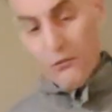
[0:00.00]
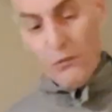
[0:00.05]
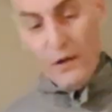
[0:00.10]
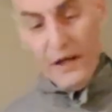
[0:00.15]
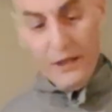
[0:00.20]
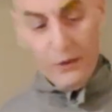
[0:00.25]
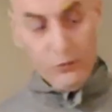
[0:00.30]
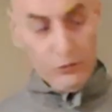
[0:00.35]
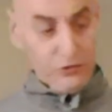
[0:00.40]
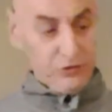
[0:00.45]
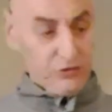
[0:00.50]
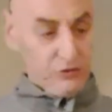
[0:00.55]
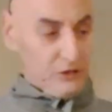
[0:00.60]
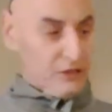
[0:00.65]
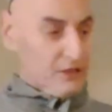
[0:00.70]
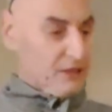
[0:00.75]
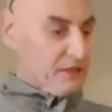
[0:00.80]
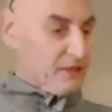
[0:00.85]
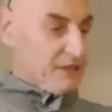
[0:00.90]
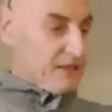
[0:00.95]
Wales.
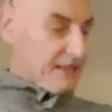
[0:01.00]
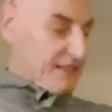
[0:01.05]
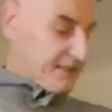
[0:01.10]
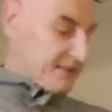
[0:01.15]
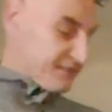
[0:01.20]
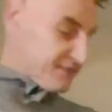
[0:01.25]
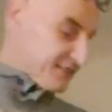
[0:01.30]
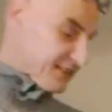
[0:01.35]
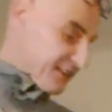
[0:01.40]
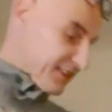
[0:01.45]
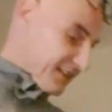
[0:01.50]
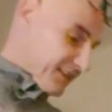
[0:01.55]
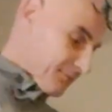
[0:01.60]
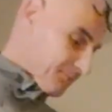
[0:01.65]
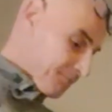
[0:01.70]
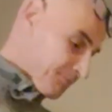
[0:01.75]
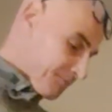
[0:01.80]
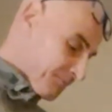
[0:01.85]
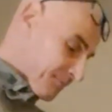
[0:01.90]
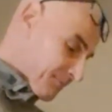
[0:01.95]
And
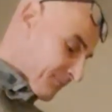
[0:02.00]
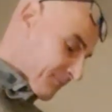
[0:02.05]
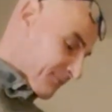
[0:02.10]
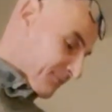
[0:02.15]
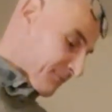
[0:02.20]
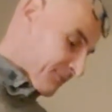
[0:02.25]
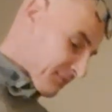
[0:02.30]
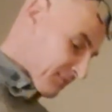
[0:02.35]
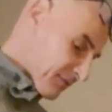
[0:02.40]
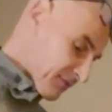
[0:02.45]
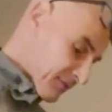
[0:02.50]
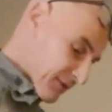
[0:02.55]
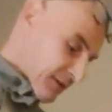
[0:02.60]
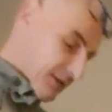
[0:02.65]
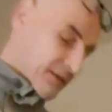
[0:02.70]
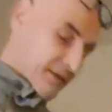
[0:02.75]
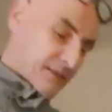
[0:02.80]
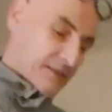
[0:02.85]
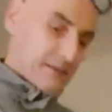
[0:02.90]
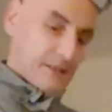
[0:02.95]

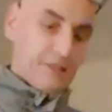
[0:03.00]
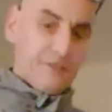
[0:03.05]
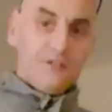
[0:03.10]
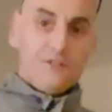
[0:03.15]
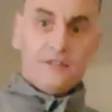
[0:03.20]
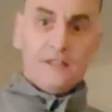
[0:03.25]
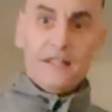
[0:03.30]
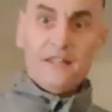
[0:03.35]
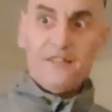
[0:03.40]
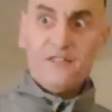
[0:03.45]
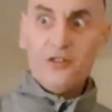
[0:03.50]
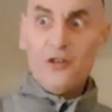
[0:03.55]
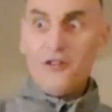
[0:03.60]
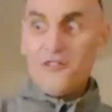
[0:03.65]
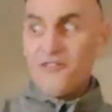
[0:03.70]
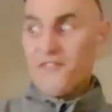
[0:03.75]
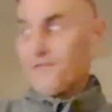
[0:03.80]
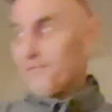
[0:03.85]
let's just get this off.